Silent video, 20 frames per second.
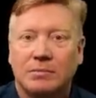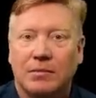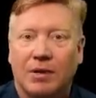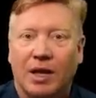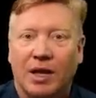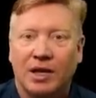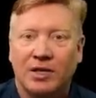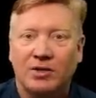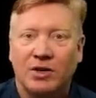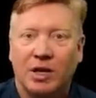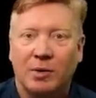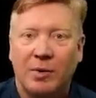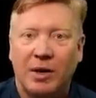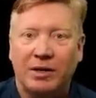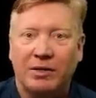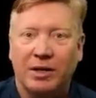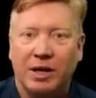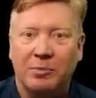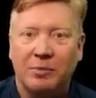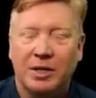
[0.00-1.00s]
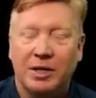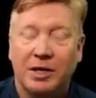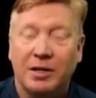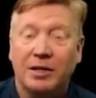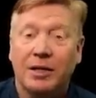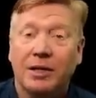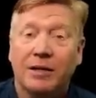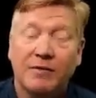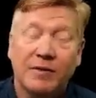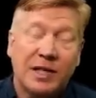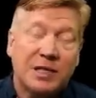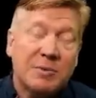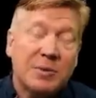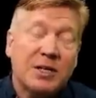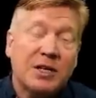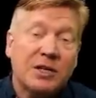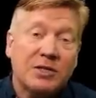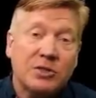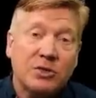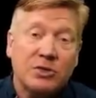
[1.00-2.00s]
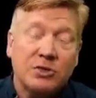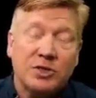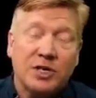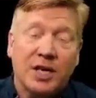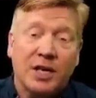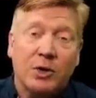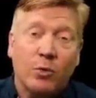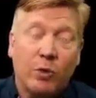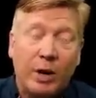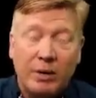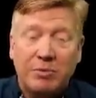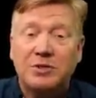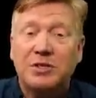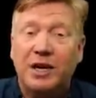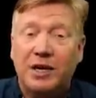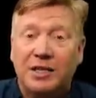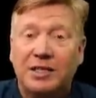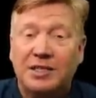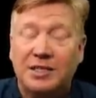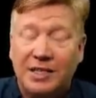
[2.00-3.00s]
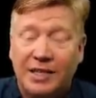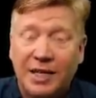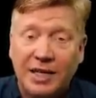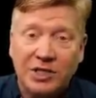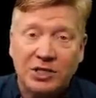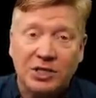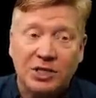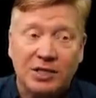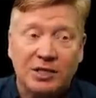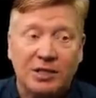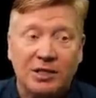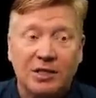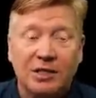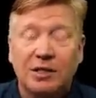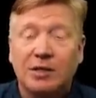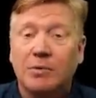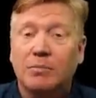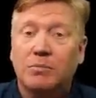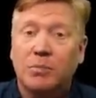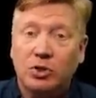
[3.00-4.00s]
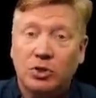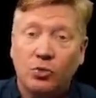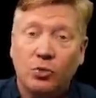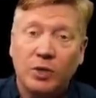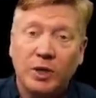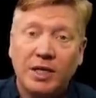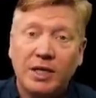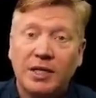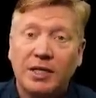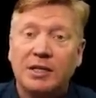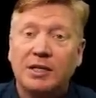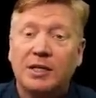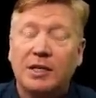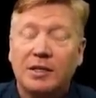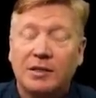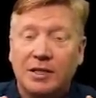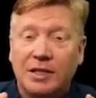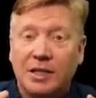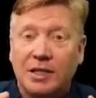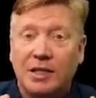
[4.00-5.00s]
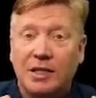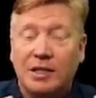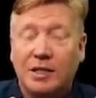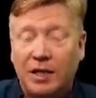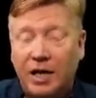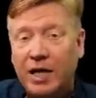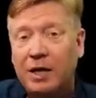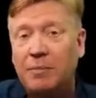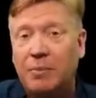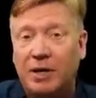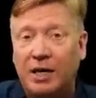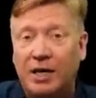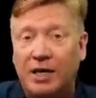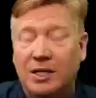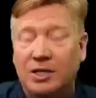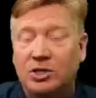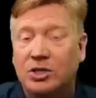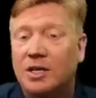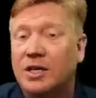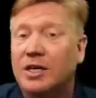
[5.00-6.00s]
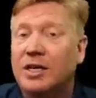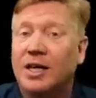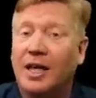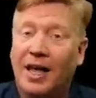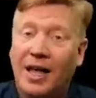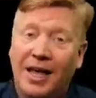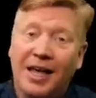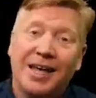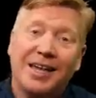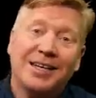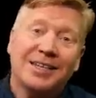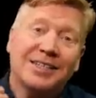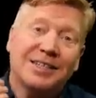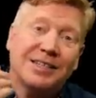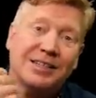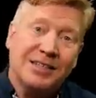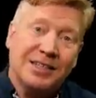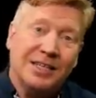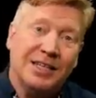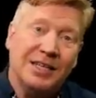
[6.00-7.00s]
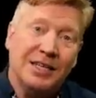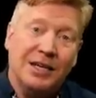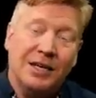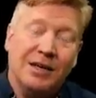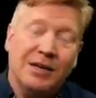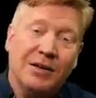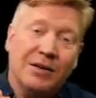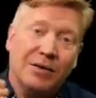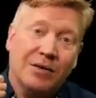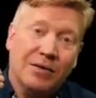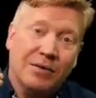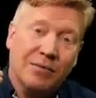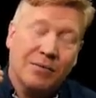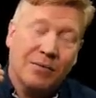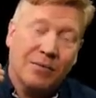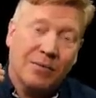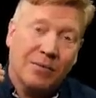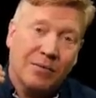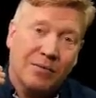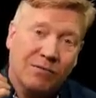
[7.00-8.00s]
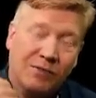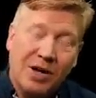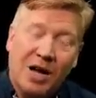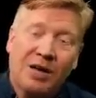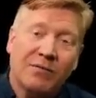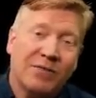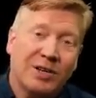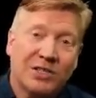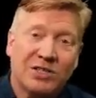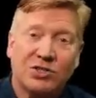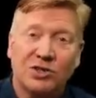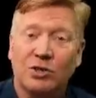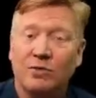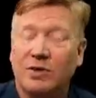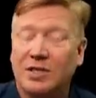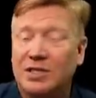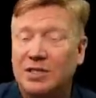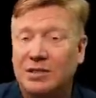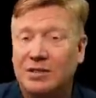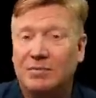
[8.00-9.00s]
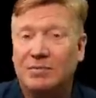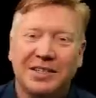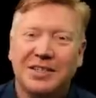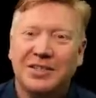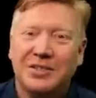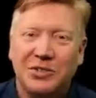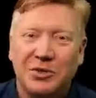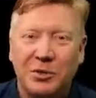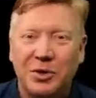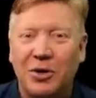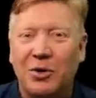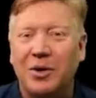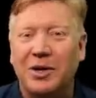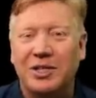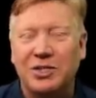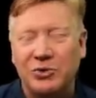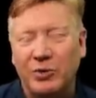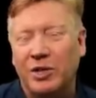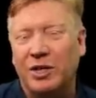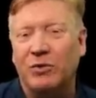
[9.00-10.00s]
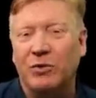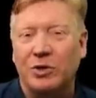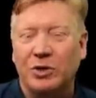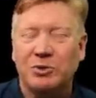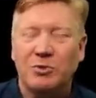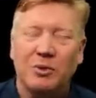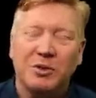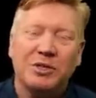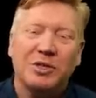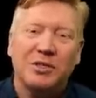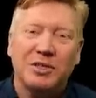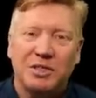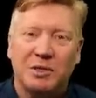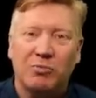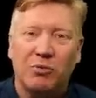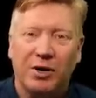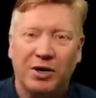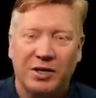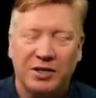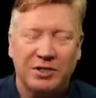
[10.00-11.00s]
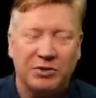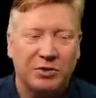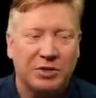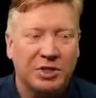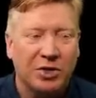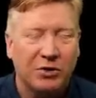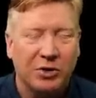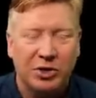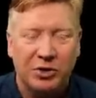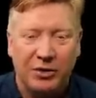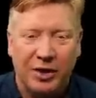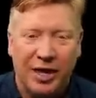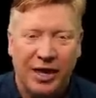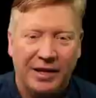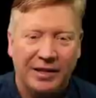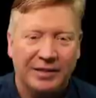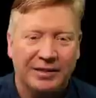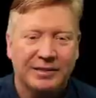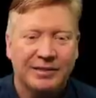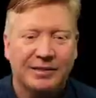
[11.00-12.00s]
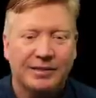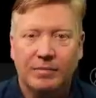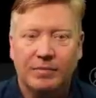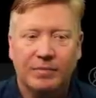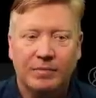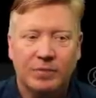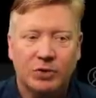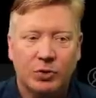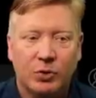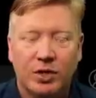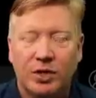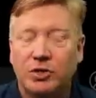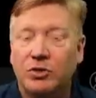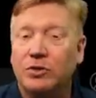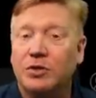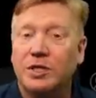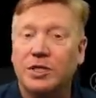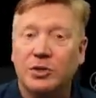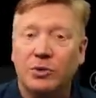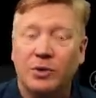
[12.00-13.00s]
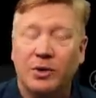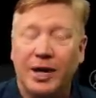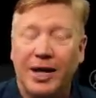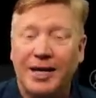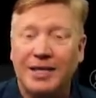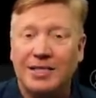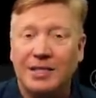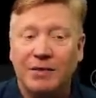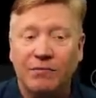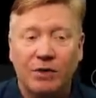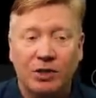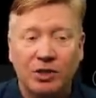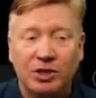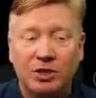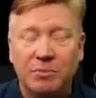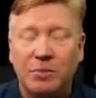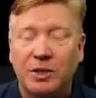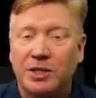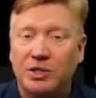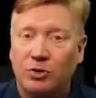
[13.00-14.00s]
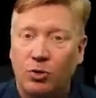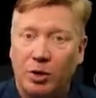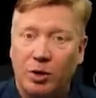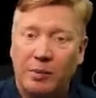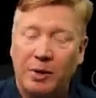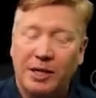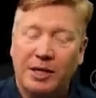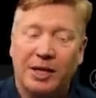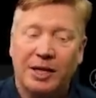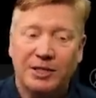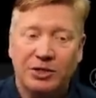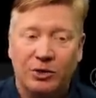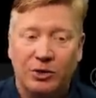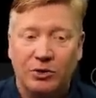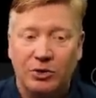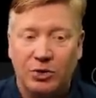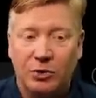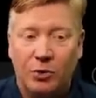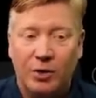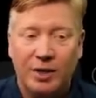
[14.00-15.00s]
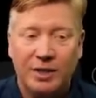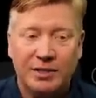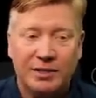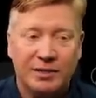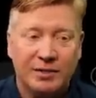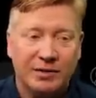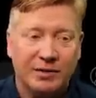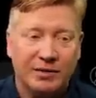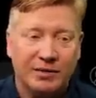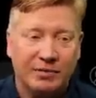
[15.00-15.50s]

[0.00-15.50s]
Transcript: and it's automatically updated. That's because there's a WebSockets connection between the client page and the Convex service. So we don't want a string, of course, we want the list of products. So let's go and do that. So we're going to turn this into an async function because we're going to make an asynchronous request.